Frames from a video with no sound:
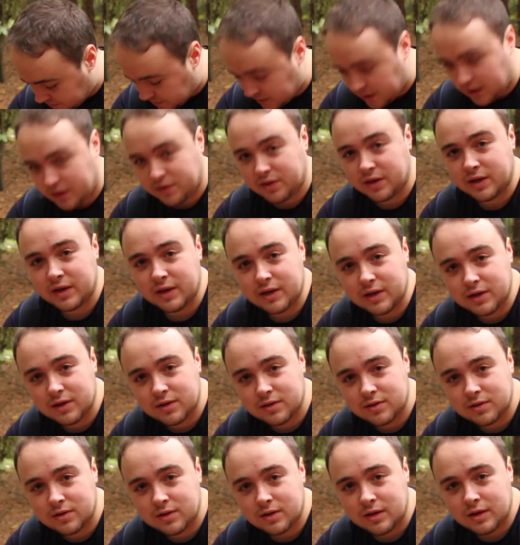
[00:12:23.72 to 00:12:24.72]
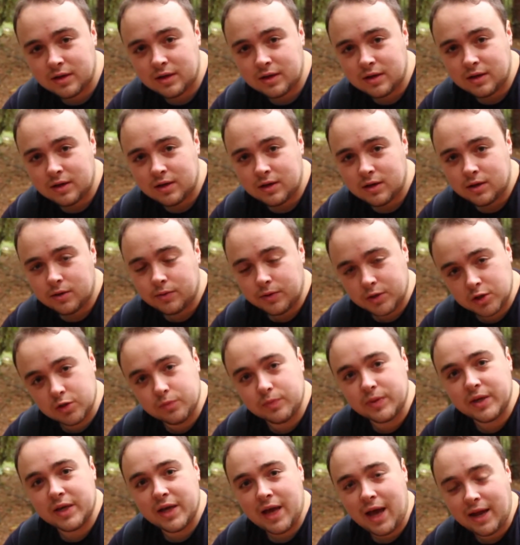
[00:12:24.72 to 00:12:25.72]
I think we should
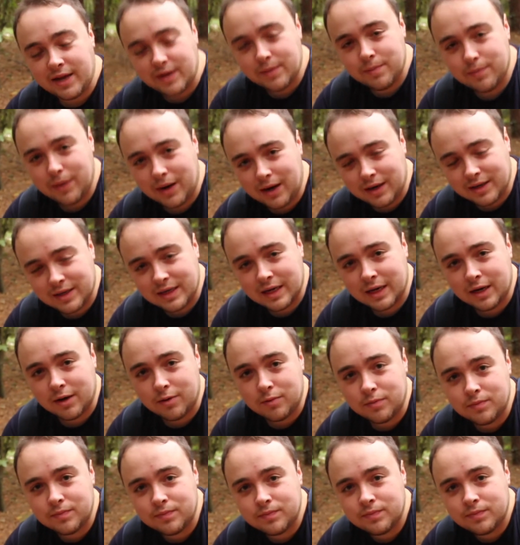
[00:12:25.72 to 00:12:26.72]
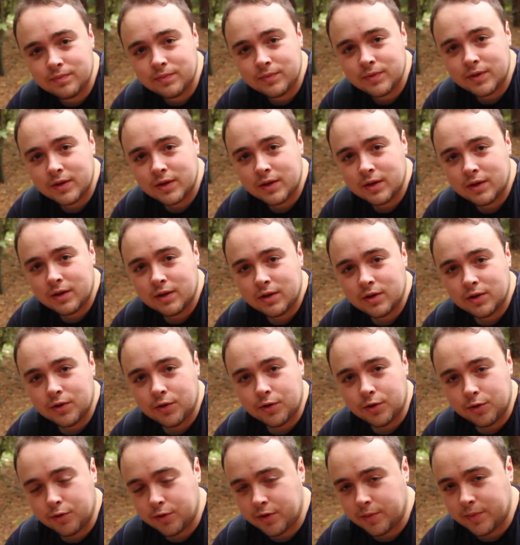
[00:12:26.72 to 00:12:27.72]
be heading back now,
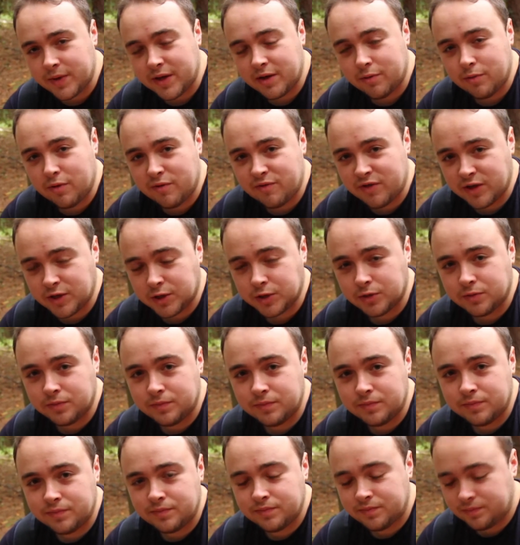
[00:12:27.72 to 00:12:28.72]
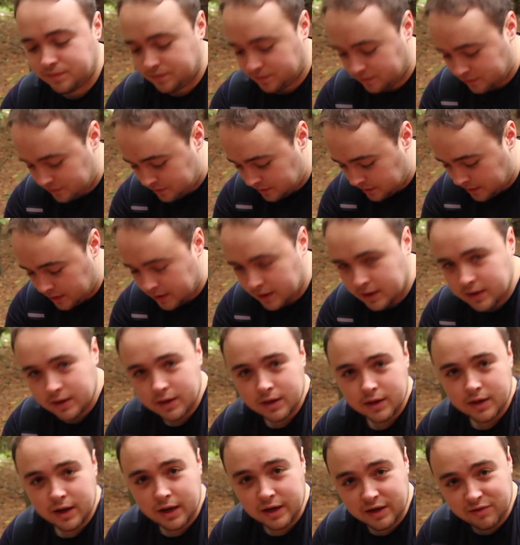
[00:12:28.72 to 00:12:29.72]
doing a bit of revision,
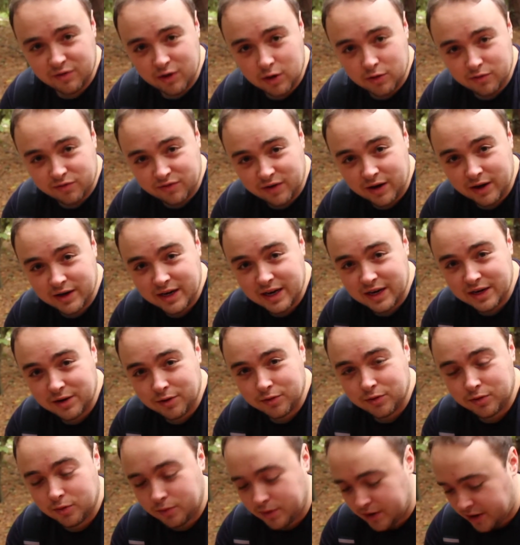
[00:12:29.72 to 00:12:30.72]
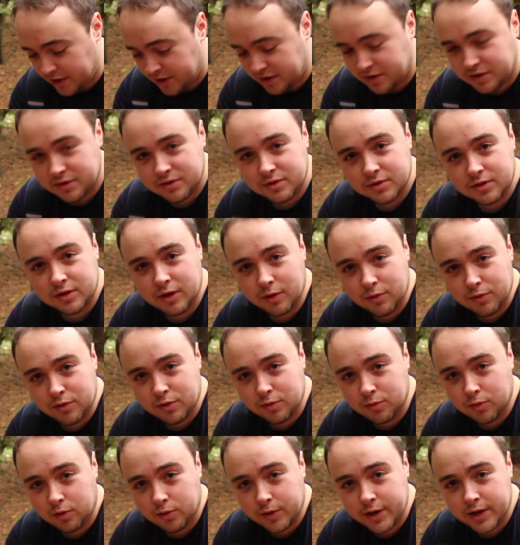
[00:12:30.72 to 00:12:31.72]
and if we don't find any on the way, don't you
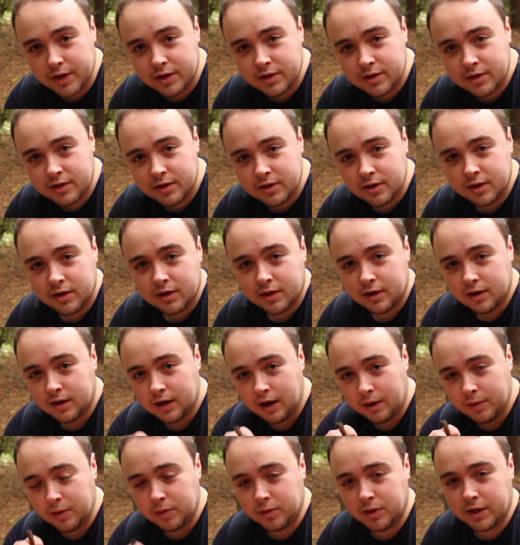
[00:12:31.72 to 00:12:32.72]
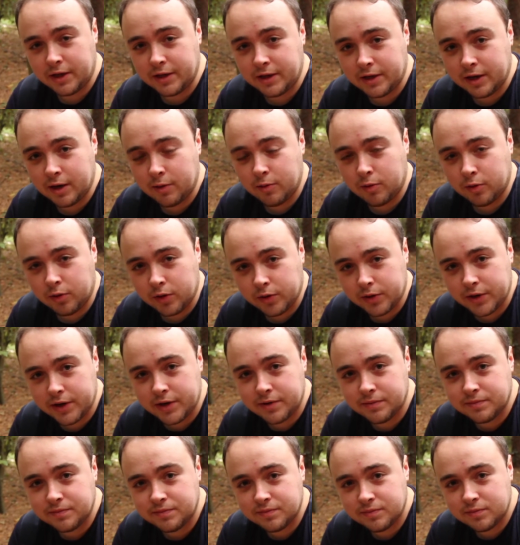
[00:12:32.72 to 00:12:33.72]
worry, I won't let you go hungry.
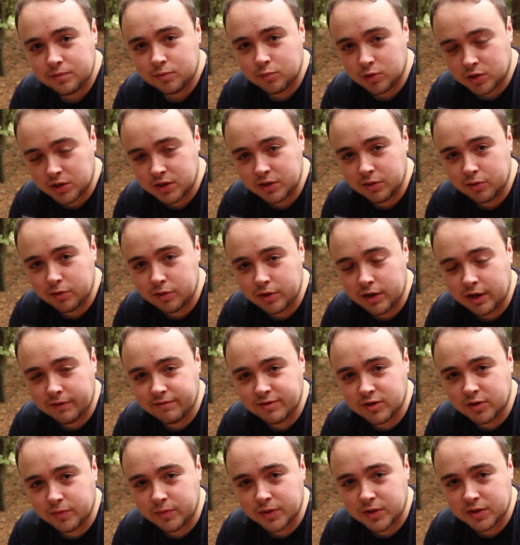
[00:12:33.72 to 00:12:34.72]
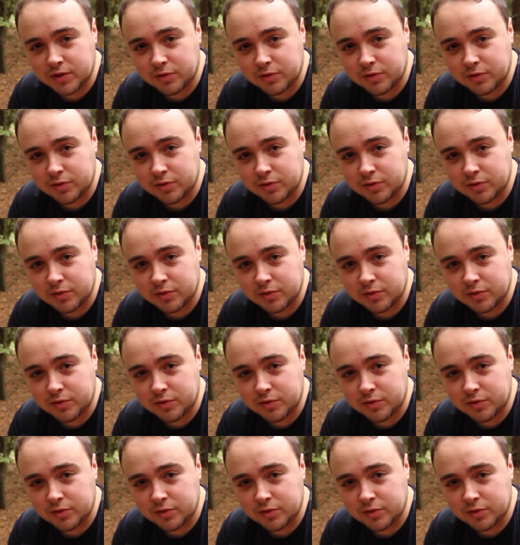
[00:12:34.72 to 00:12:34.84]
We're still going to have something to